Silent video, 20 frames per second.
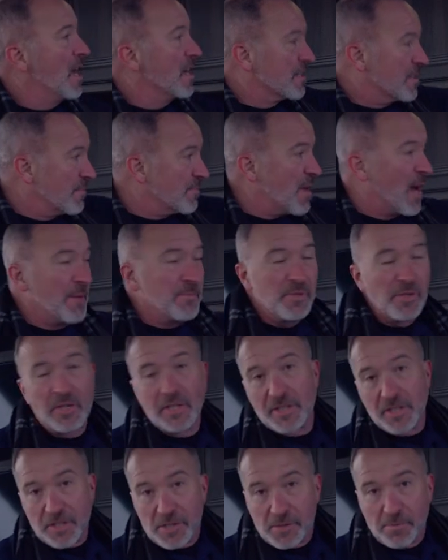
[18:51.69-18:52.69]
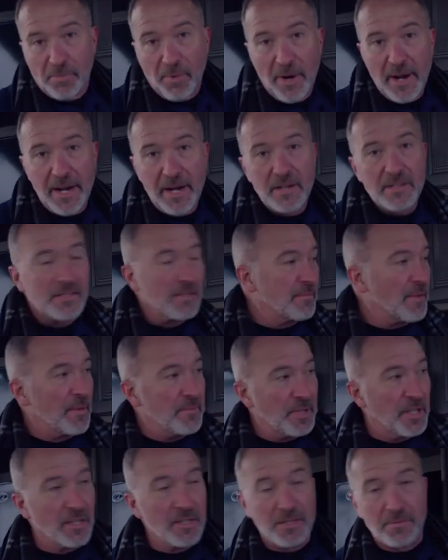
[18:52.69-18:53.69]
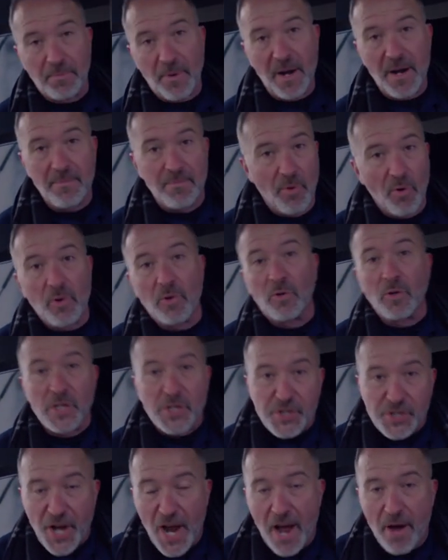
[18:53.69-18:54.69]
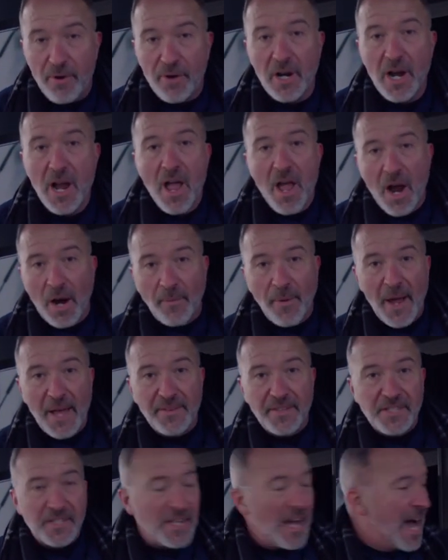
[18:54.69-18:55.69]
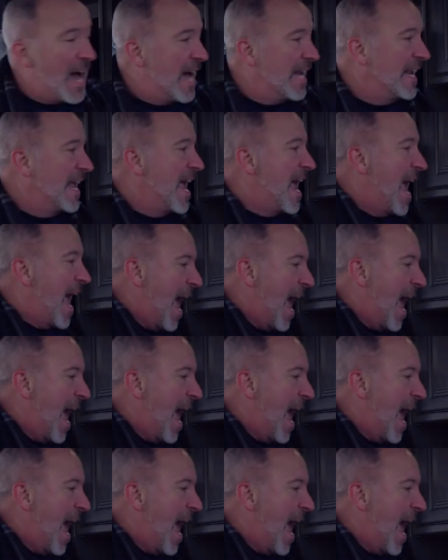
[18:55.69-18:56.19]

Sometimes you get the sprayer, sometimes you get a sprayer port or a shower around the side.